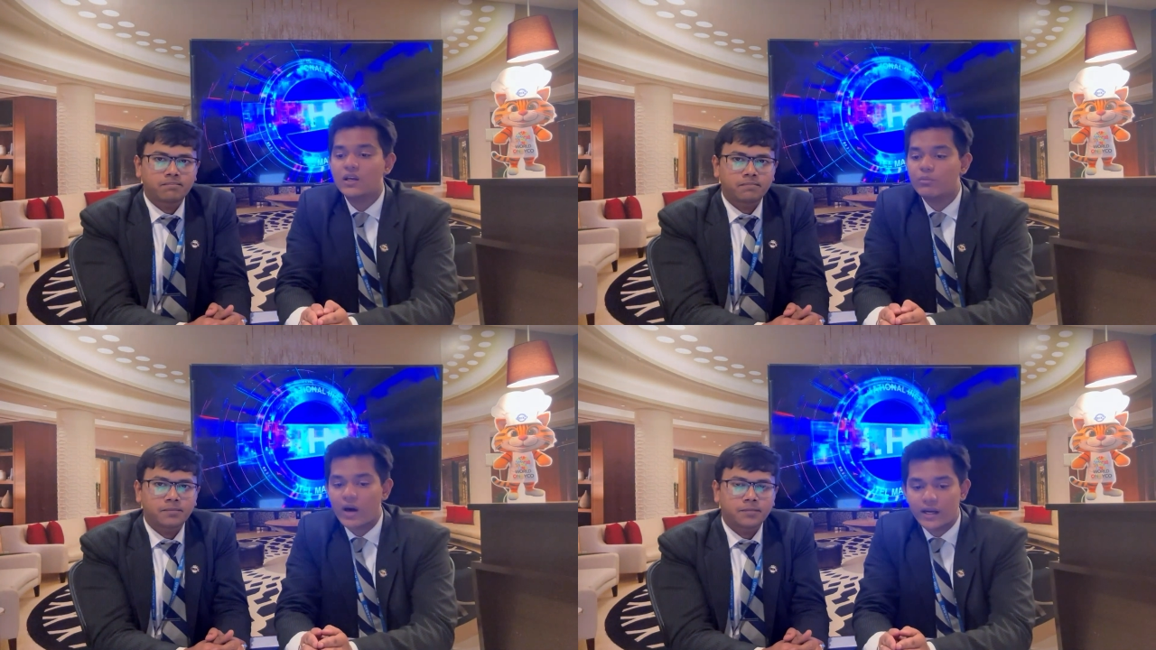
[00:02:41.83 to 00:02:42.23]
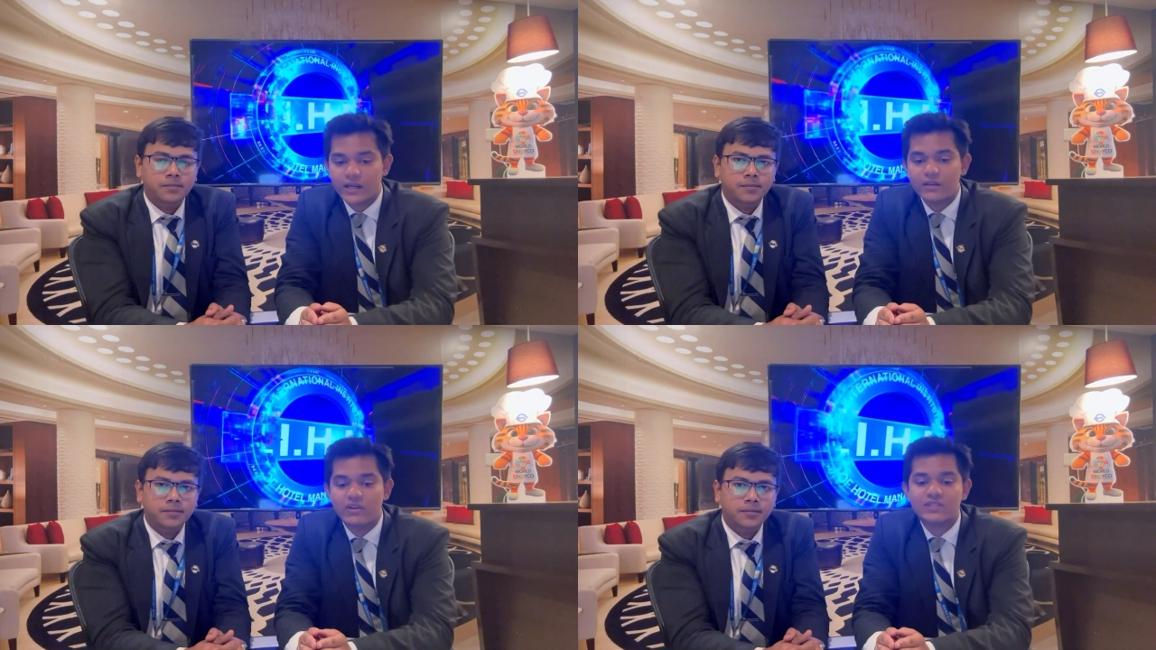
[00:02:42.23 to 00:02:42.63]

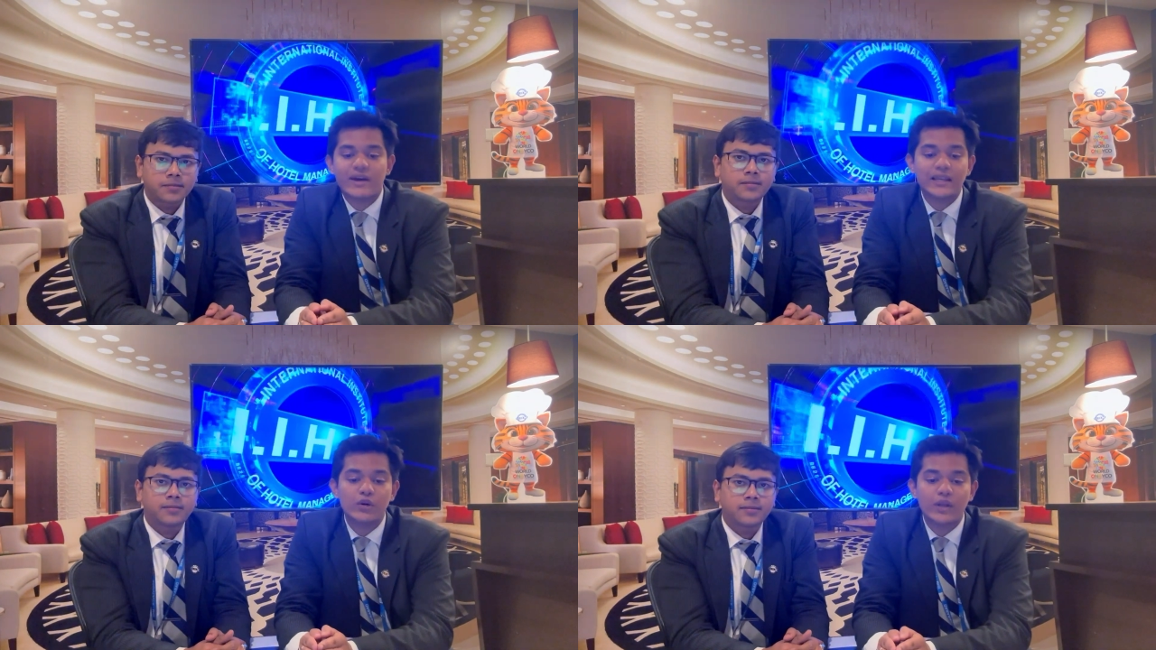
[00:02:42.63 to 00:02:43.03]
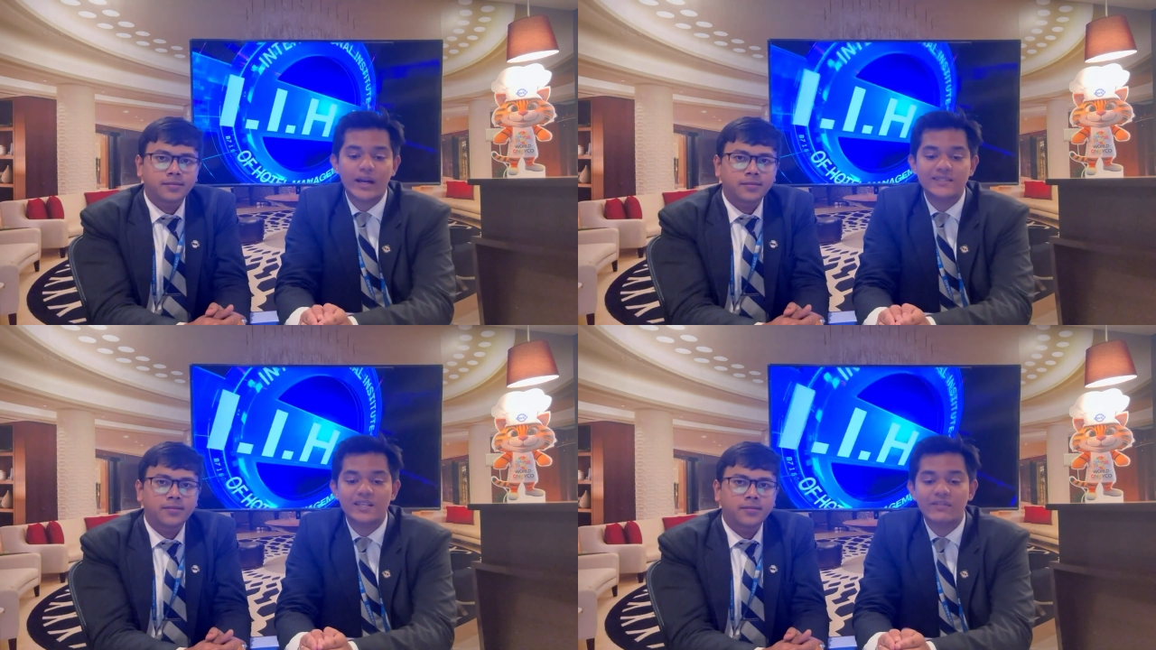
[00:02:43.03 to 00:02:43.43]
Speaker 1: market was valued
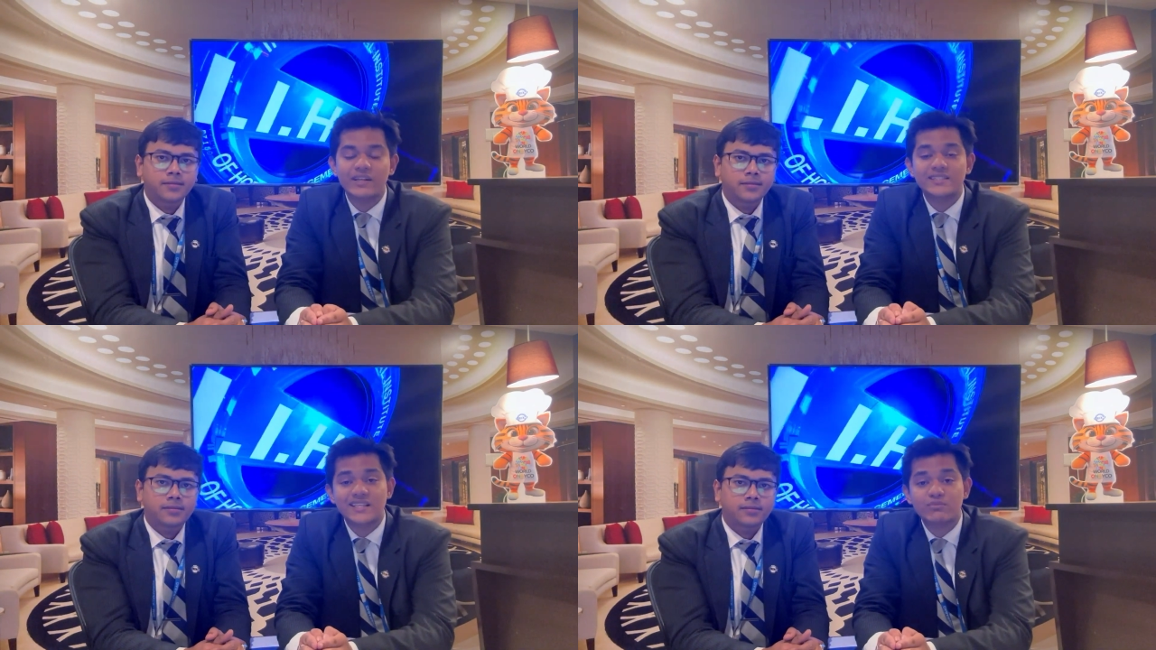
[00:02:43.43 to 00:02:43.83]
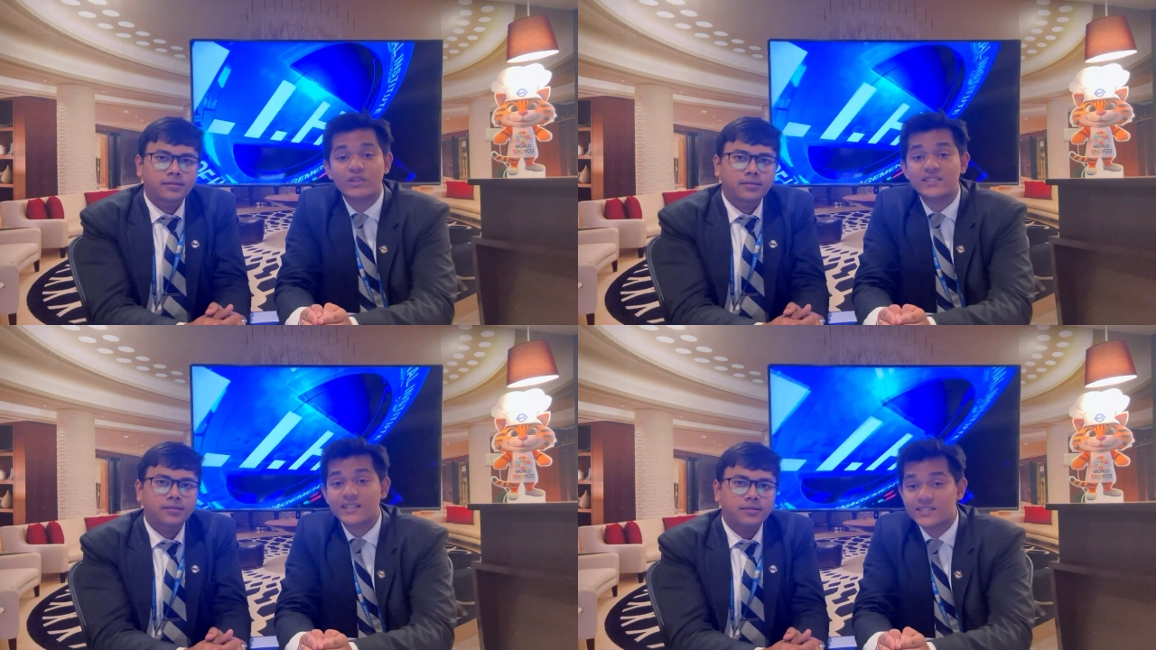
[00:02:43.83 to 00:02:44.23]
at
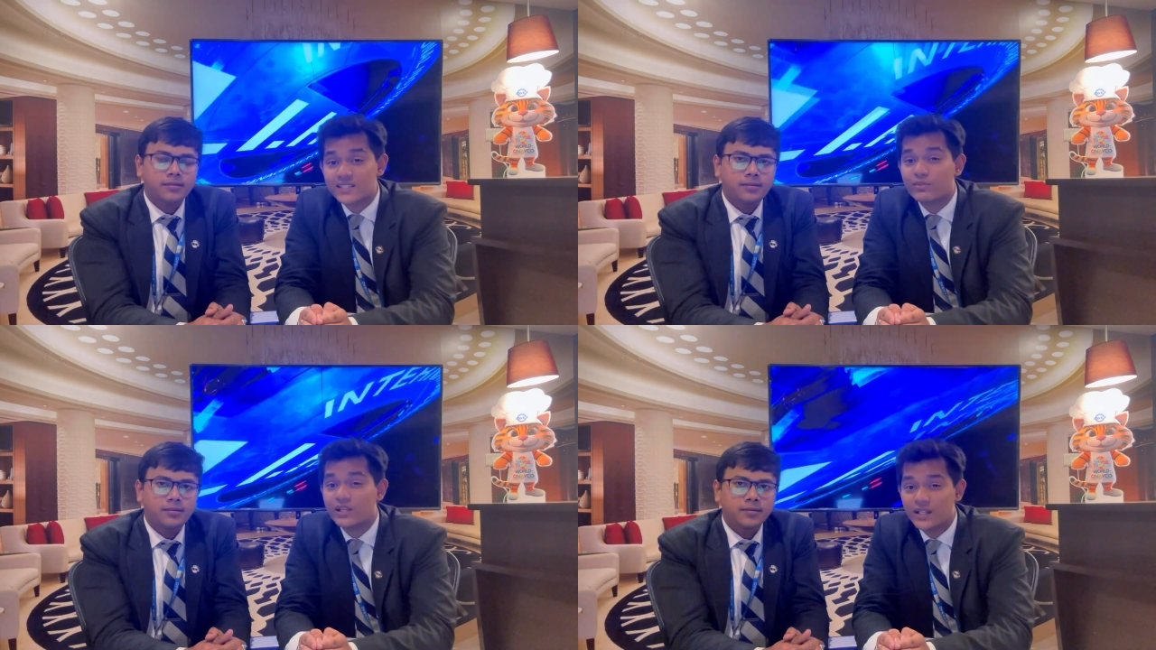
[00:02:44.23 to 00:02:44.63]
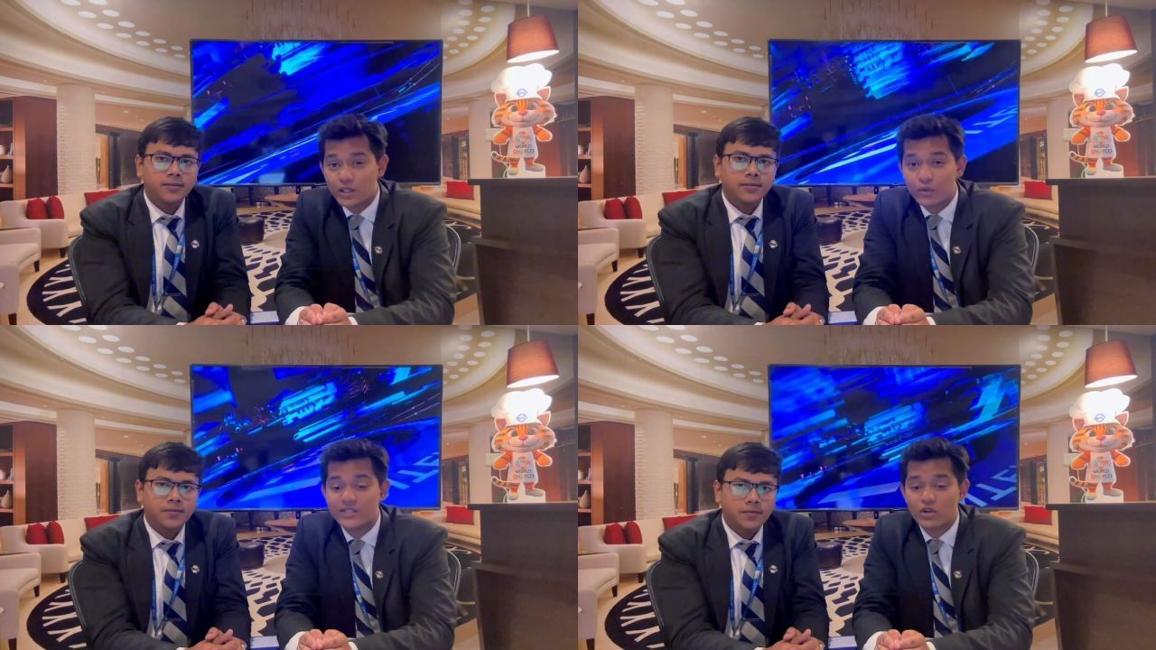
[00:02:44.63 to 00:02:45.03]
76.66 billion
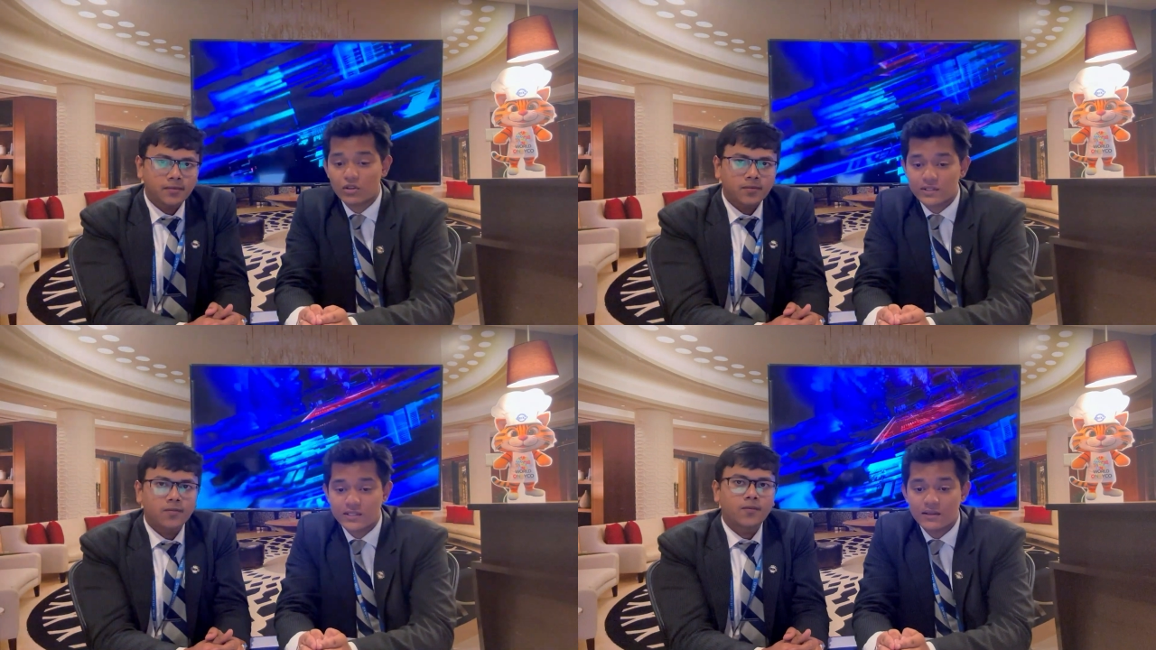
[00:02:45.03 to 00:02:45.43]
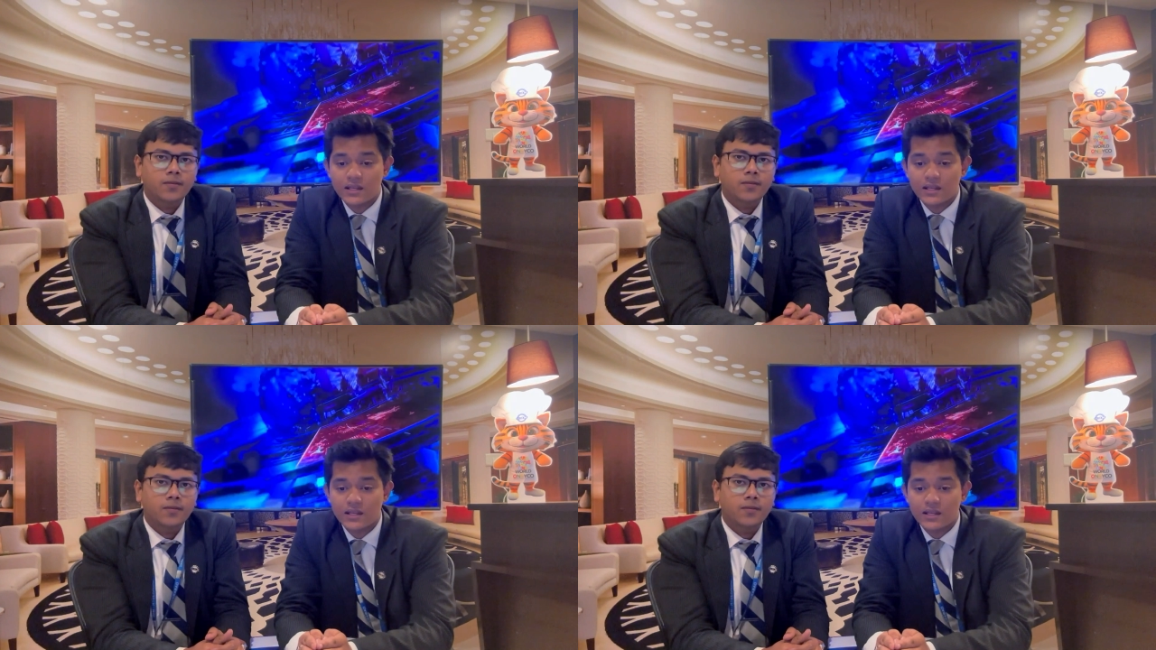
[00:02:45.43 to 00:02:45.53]
US dollars.